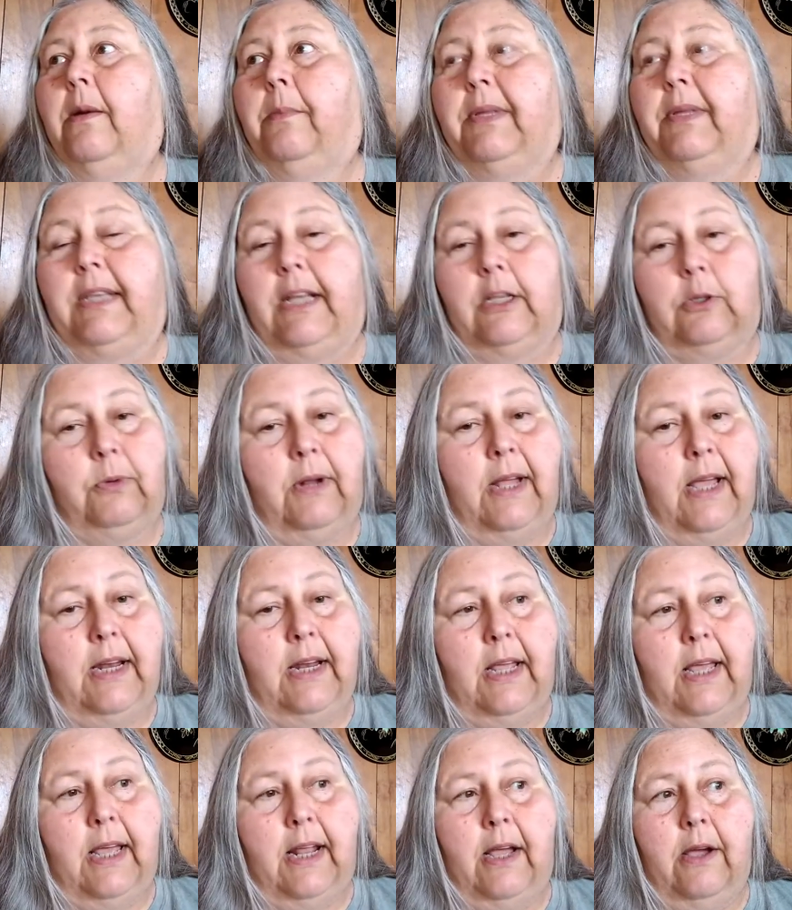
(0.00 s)
But that's what I
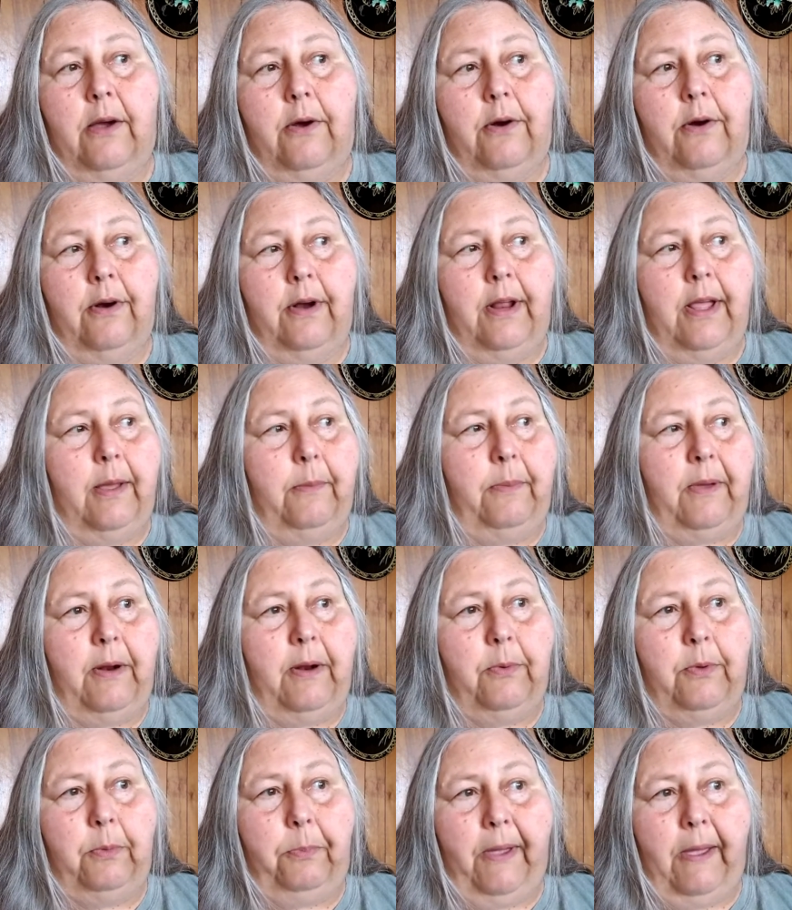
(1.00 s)
did. I ordered it, paid
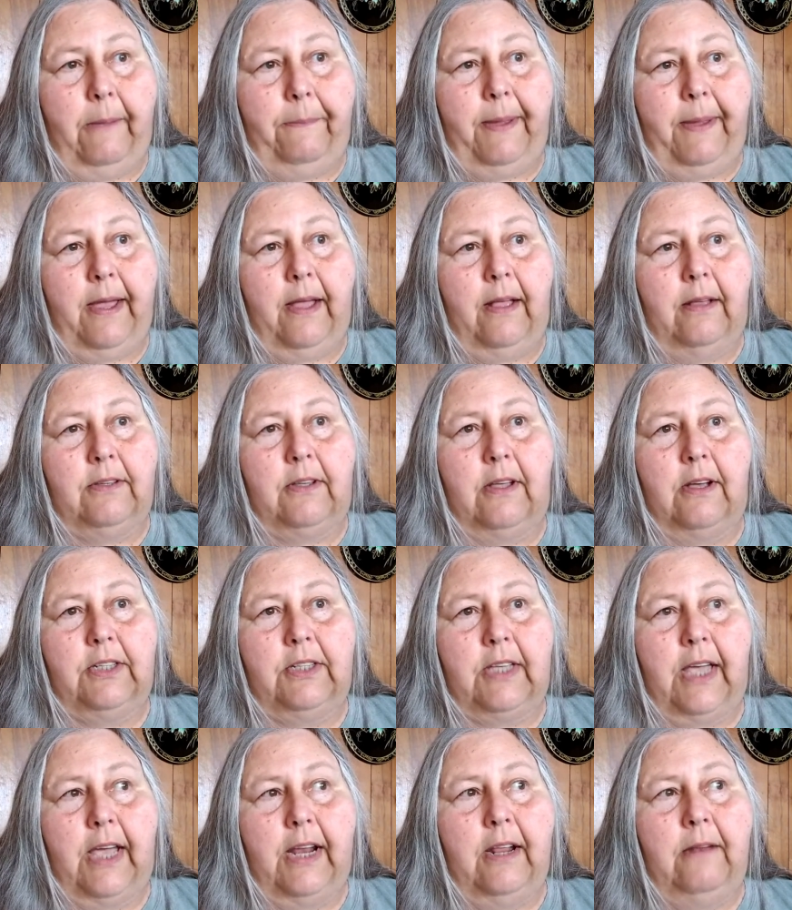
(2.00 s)
it with PayPal, I was all
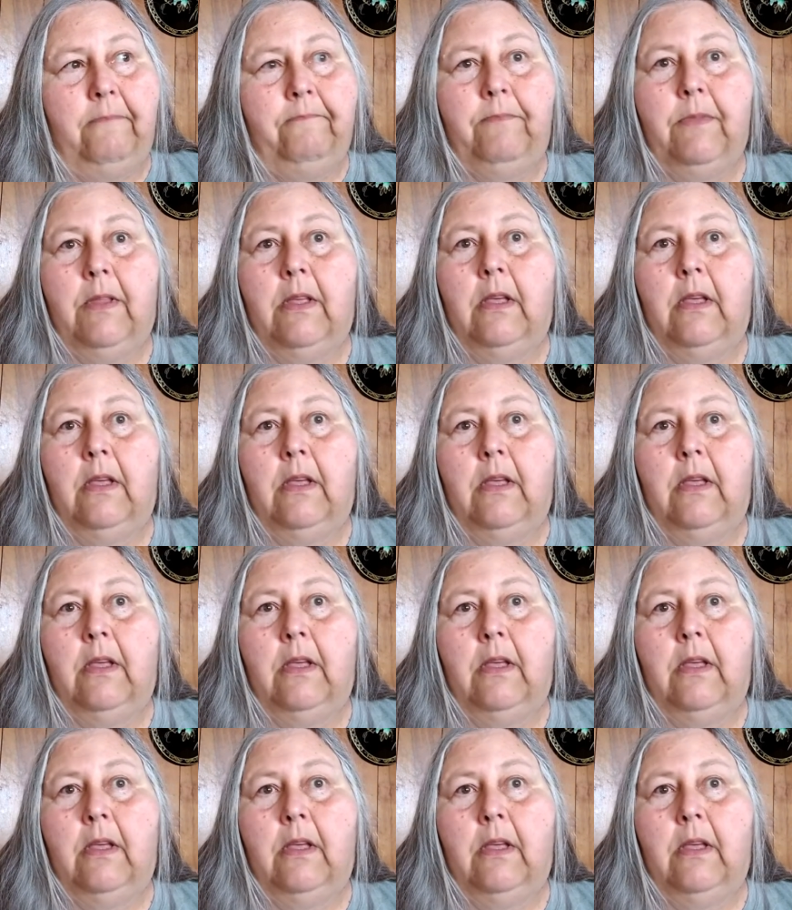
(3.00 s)
excited.